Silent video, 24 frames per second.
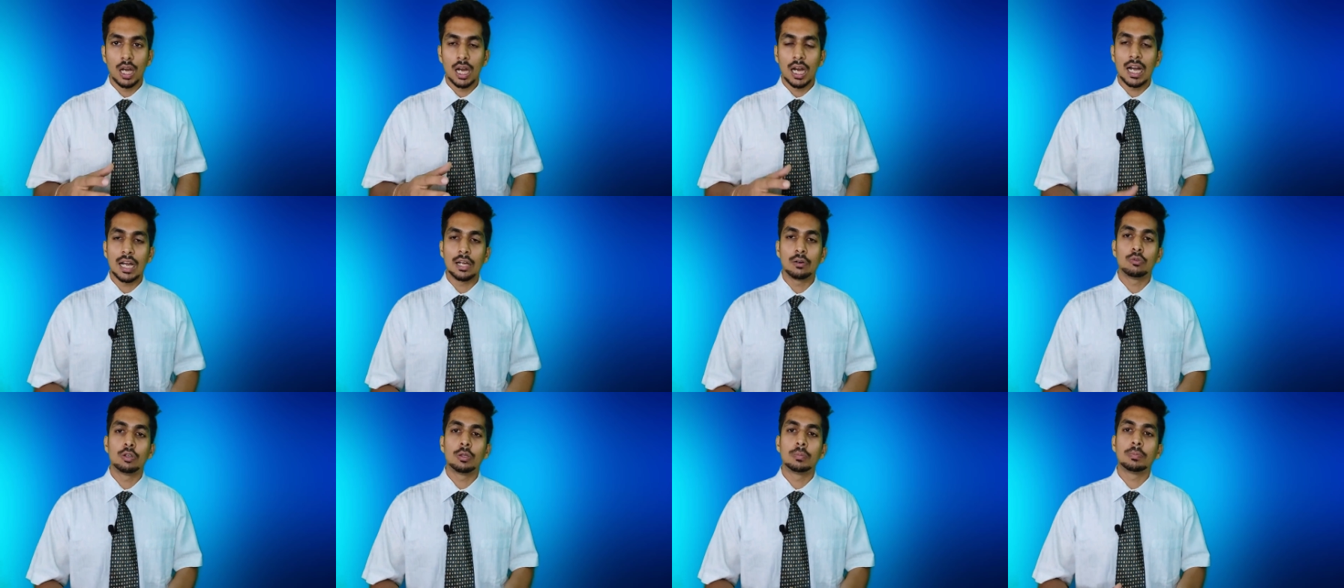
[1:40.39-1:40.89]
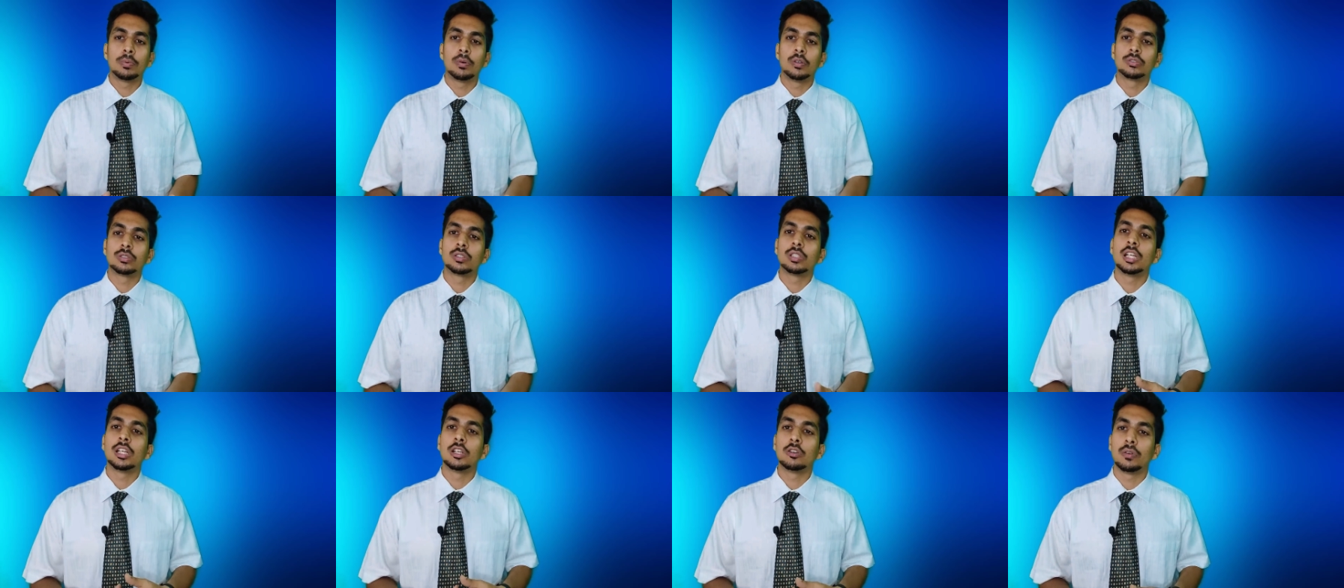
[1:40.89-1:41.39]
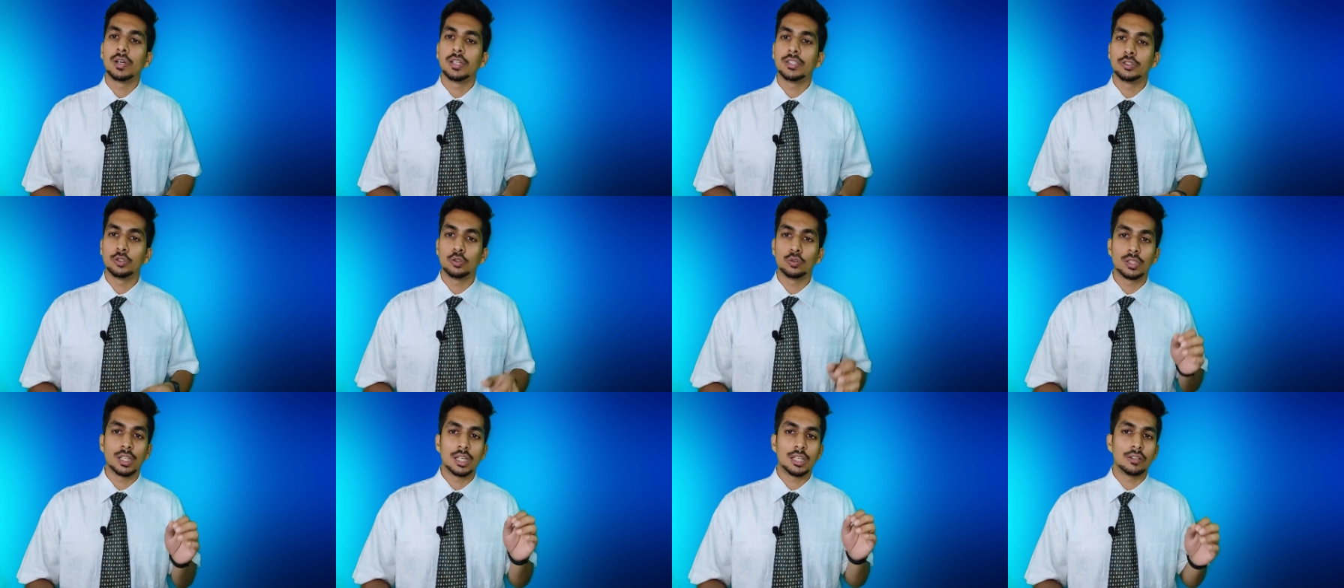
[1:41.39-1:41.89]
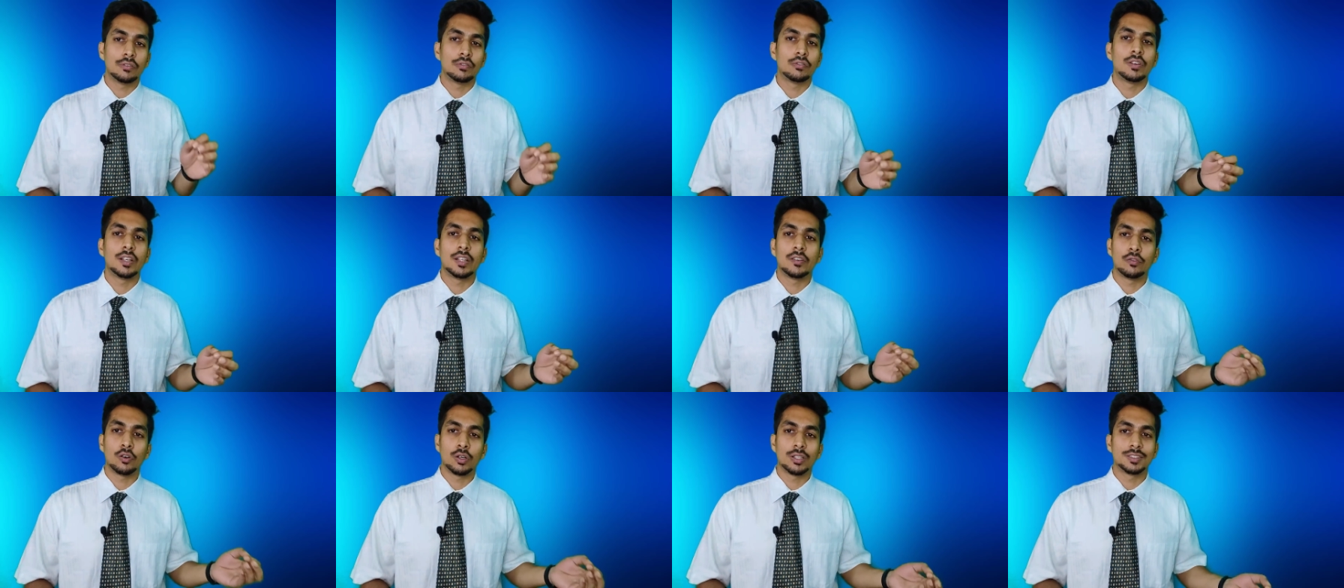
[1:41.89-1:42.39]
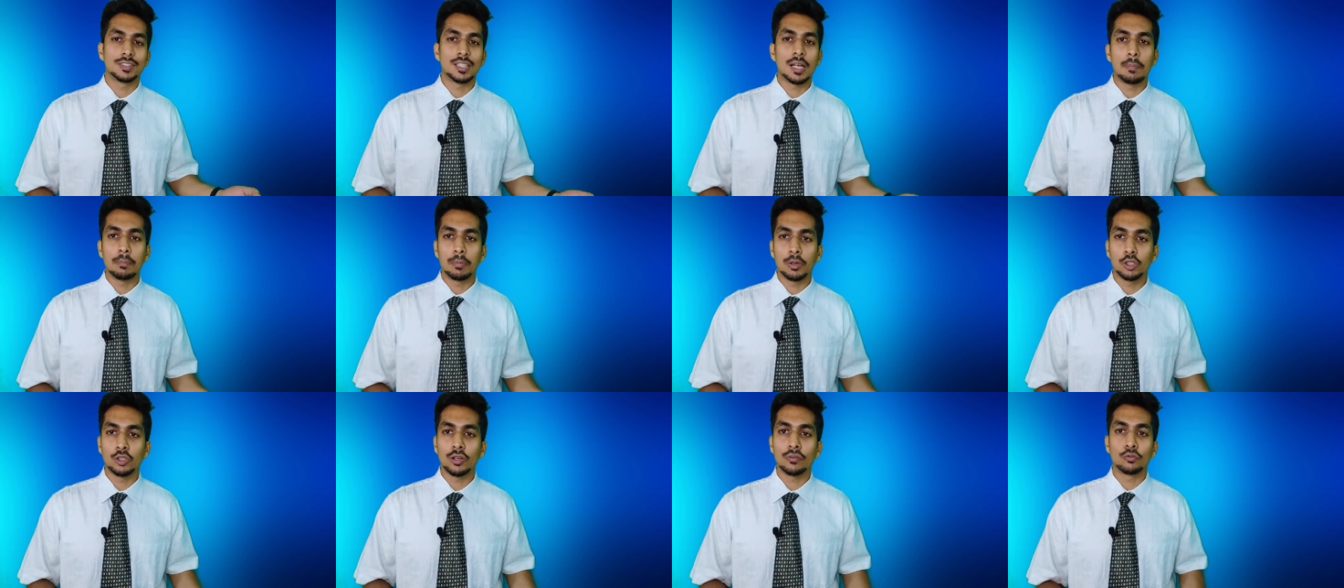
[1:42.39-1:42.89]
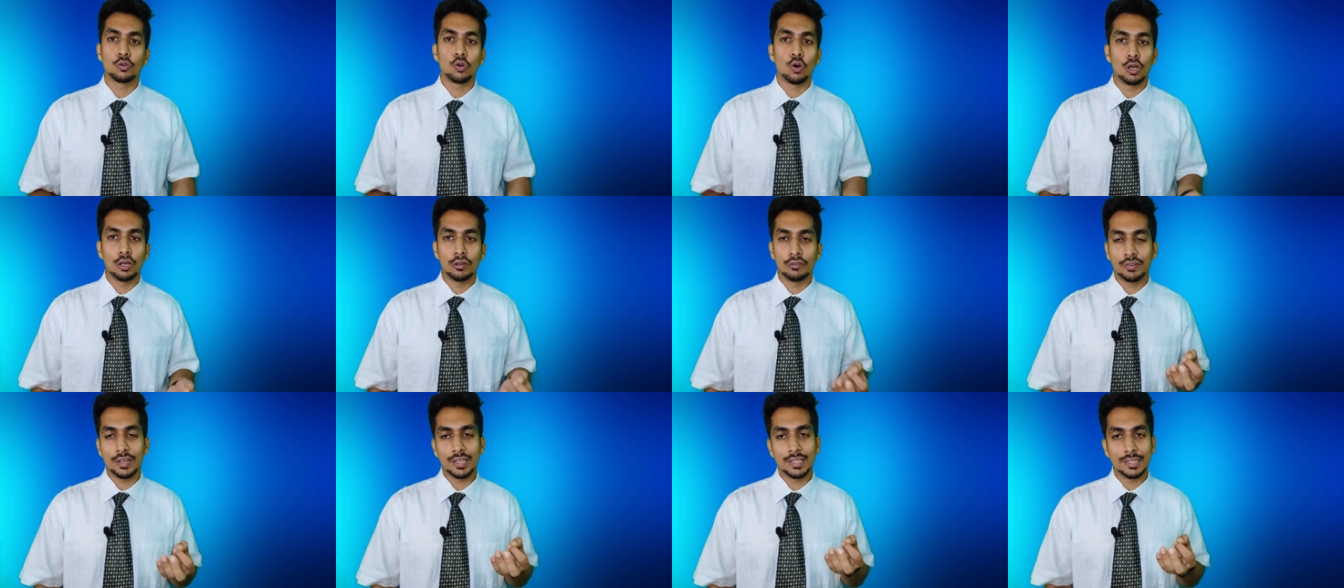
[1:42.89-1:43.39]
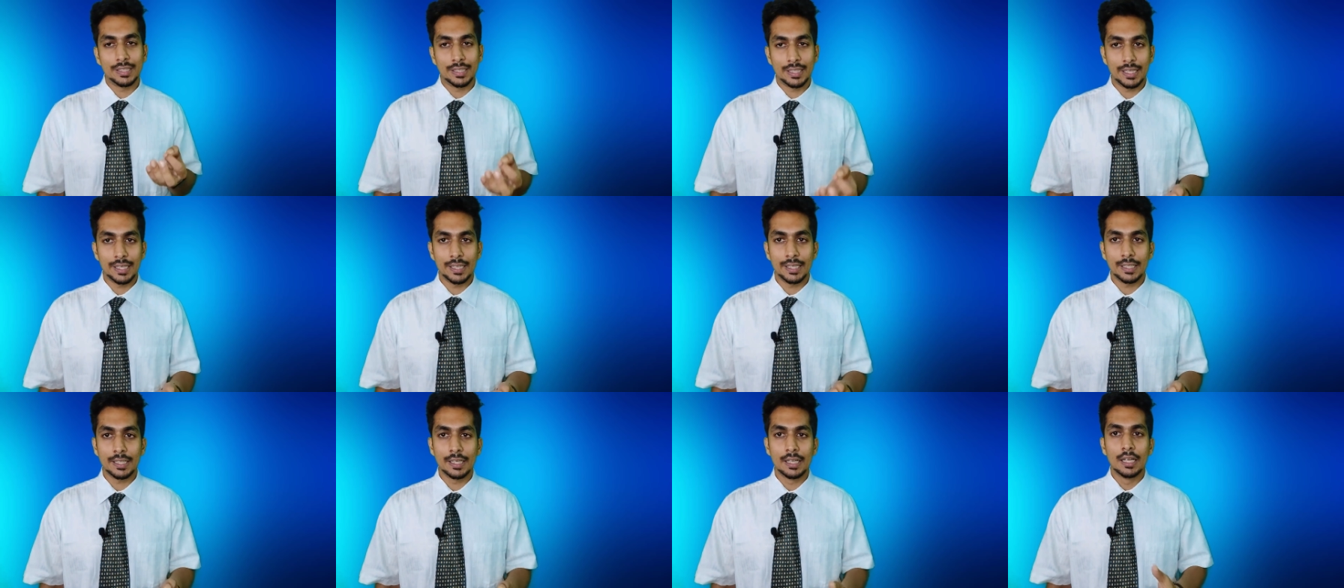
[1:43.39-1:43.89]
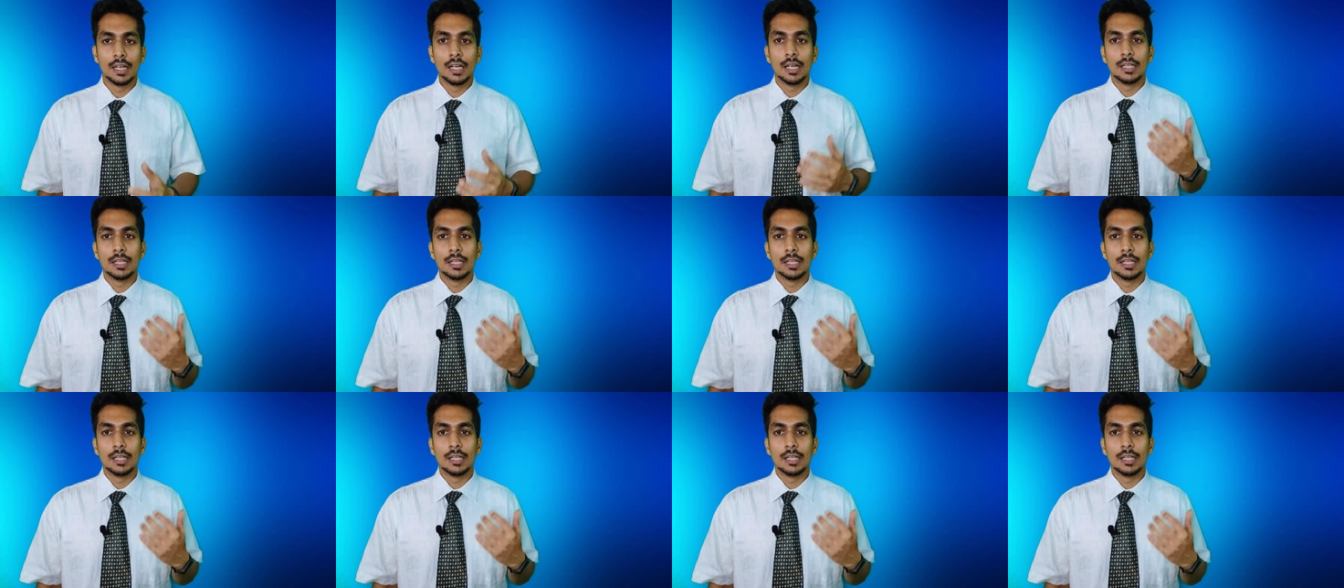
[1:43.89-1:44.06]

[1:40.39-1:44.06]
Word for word: I would personally advise you that if, for example, you have qualified GATE,